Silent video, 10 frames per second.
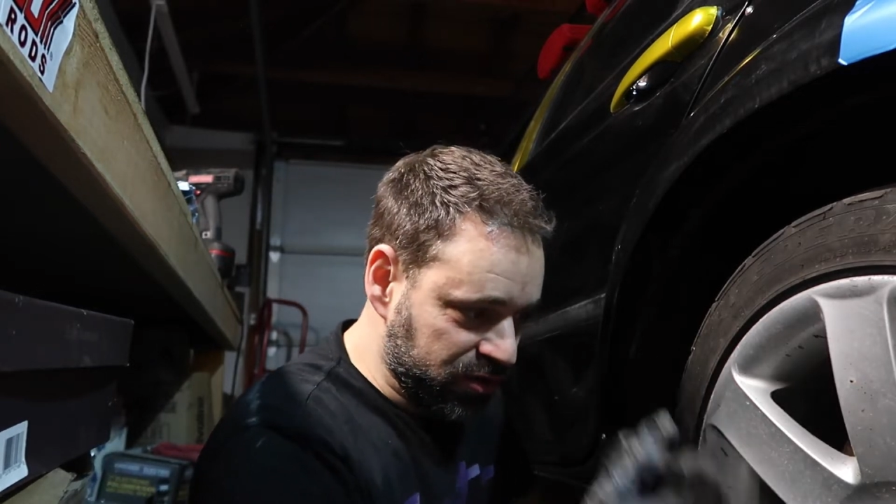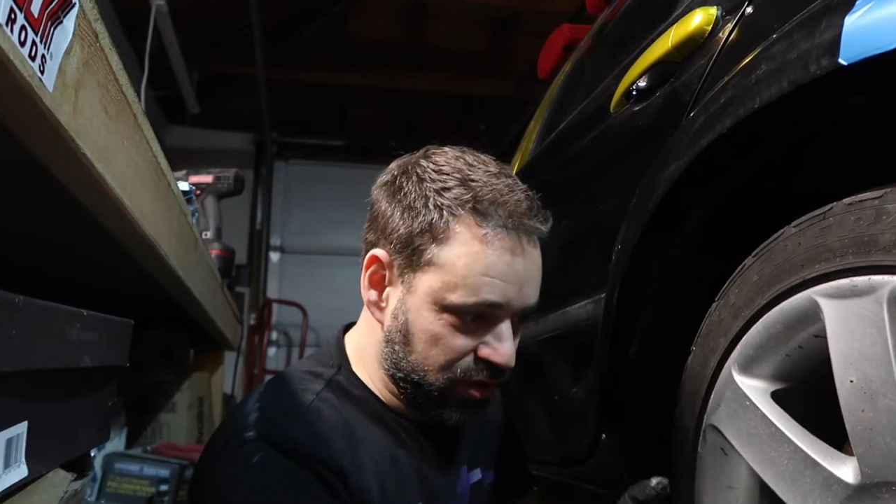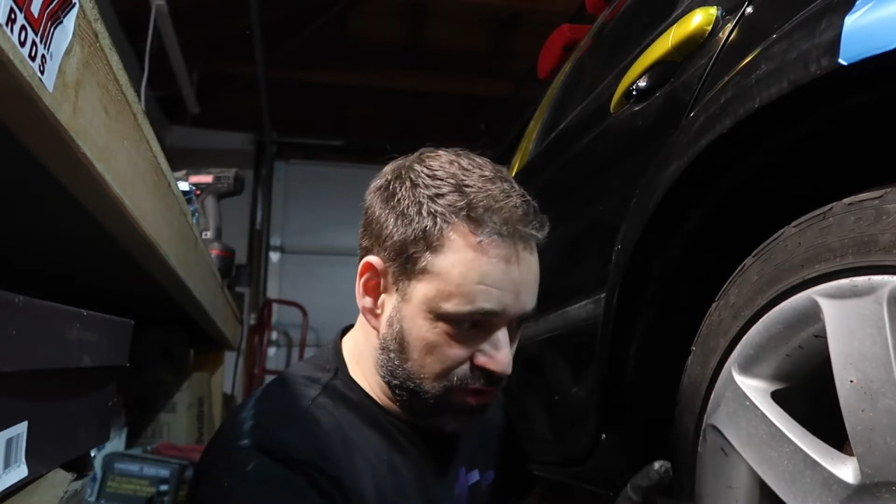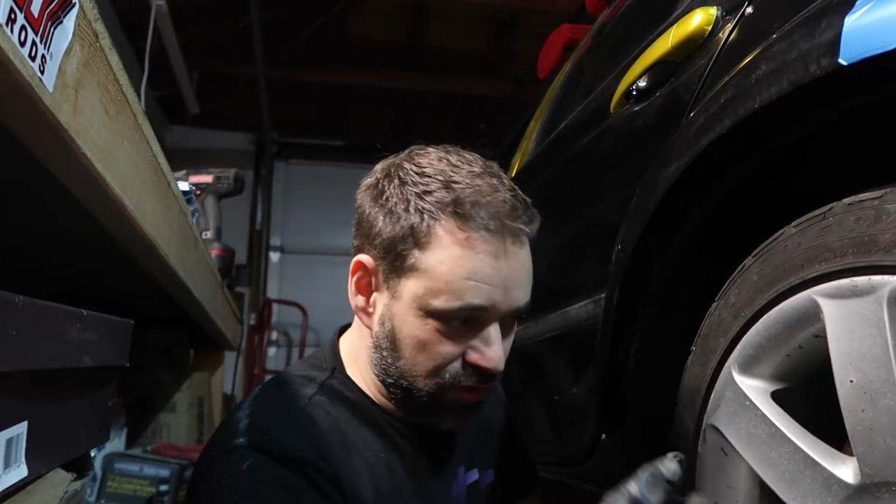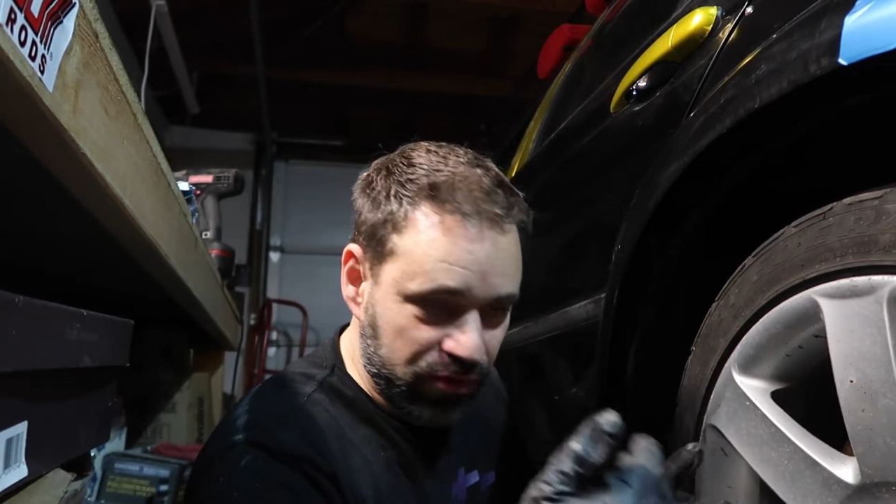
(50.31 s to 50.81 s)

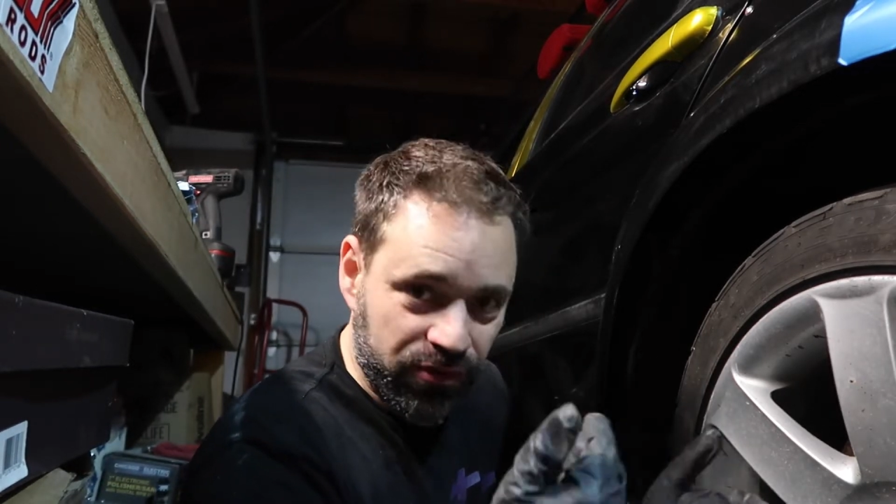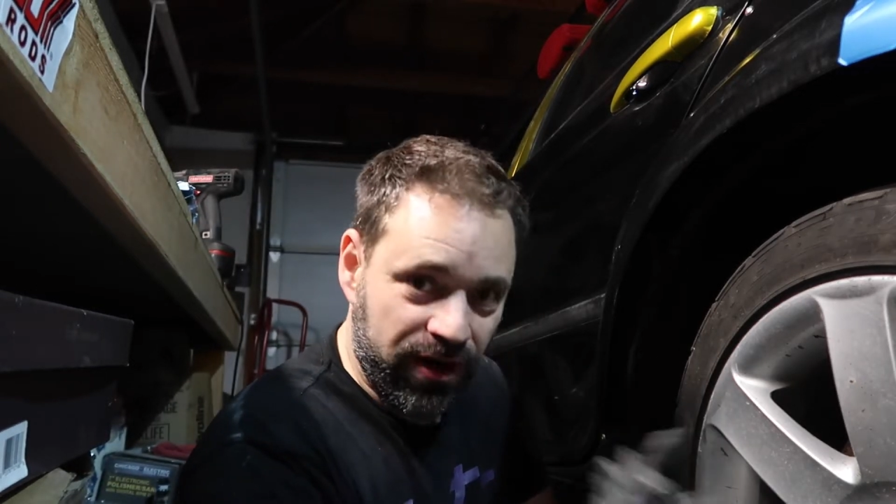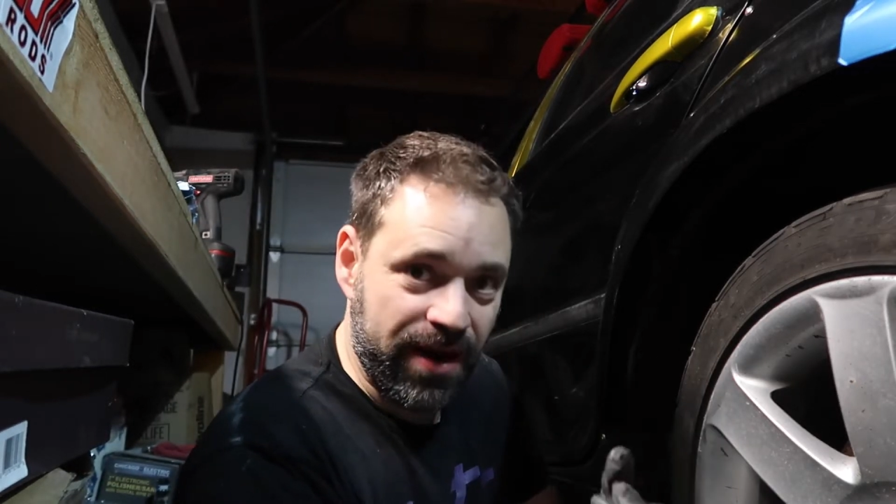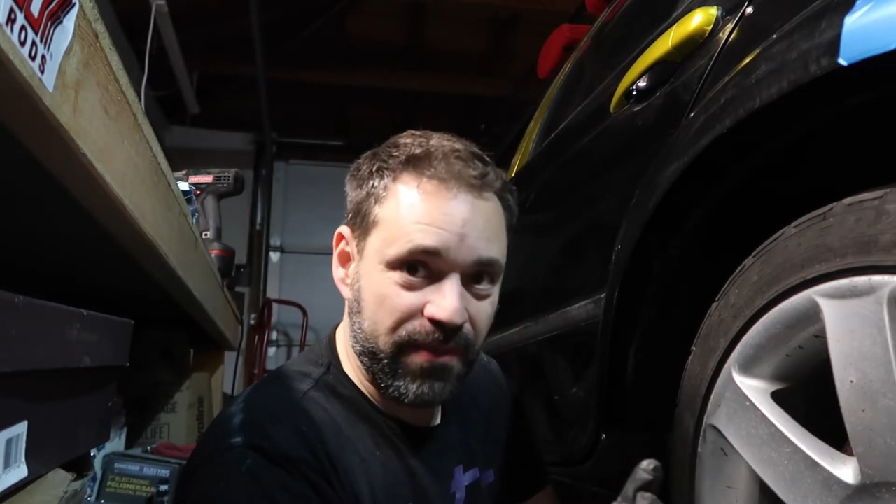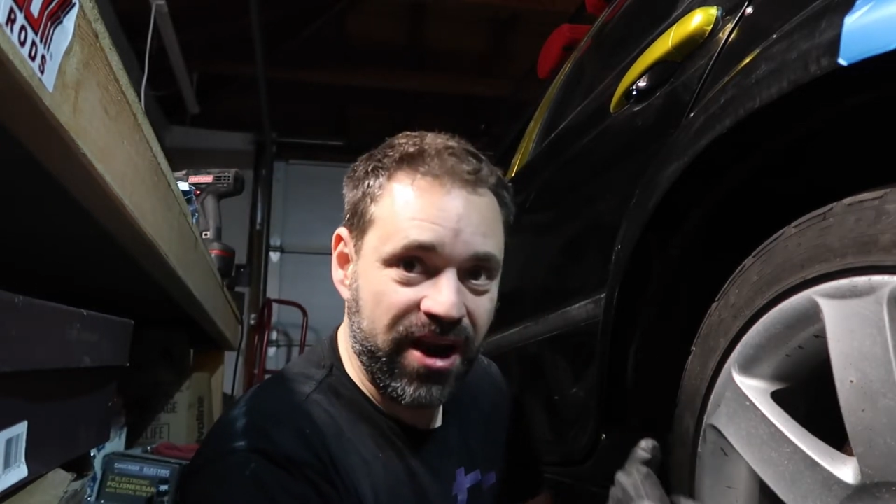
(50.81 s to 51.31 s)
through,
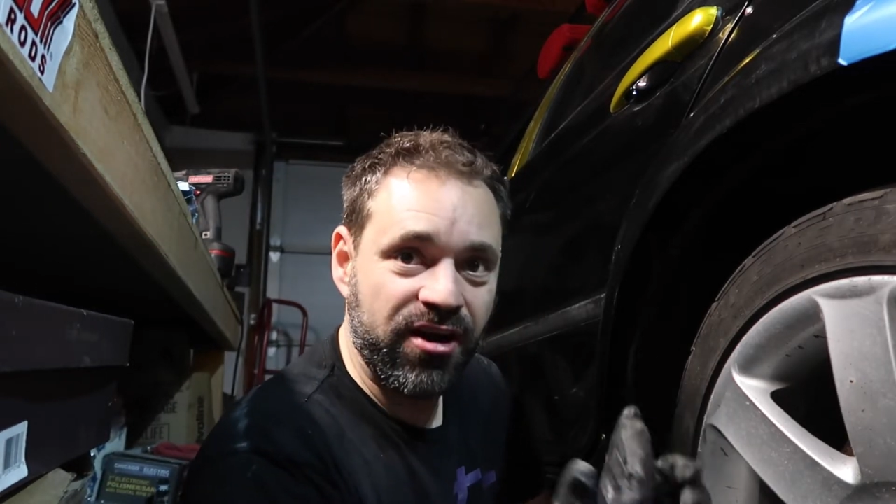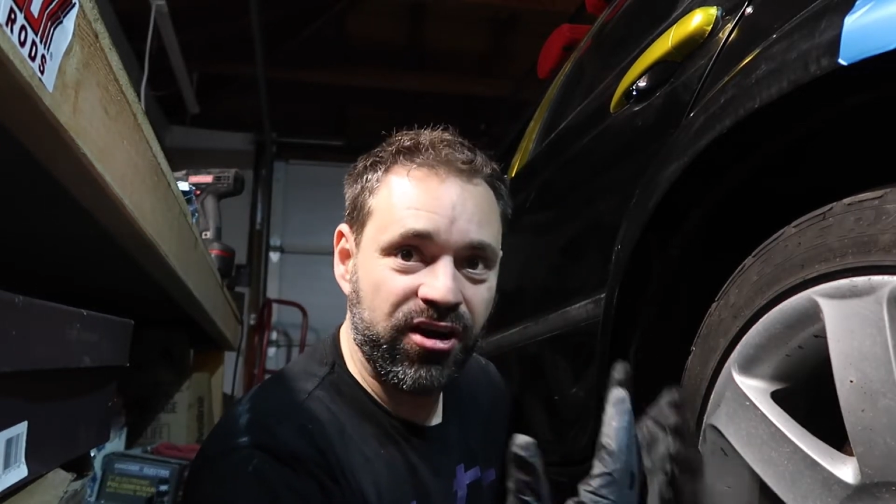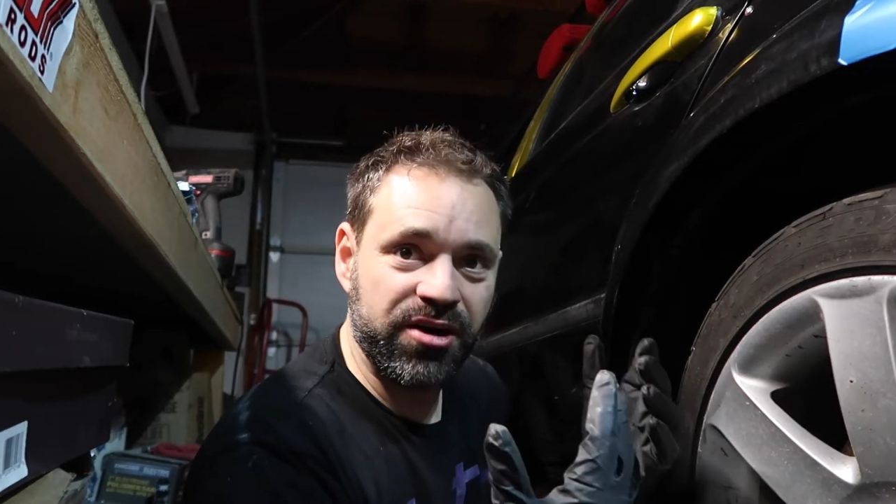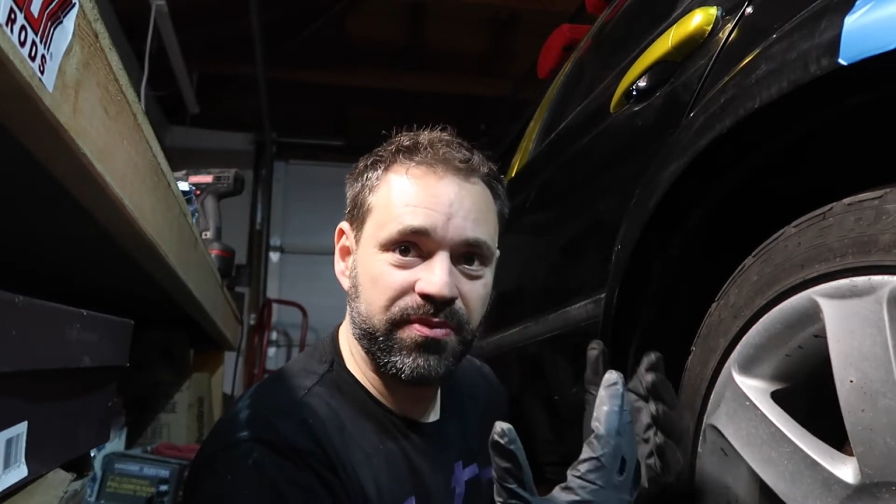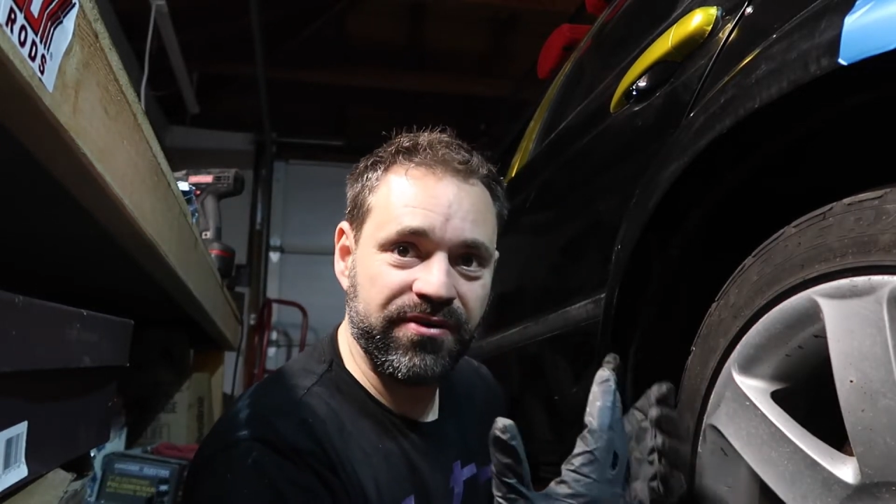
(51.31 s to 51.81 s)
I might hurt